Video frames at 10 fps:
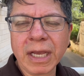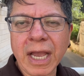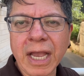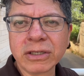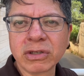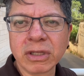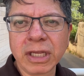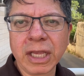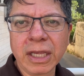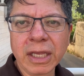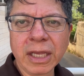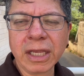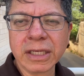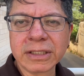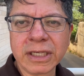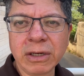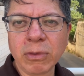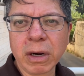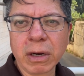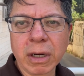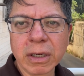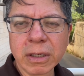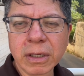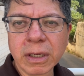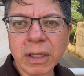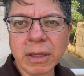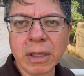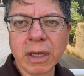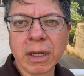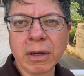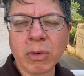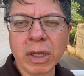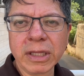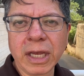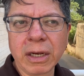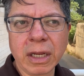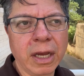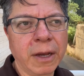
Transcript: actually is Sinwar, the one that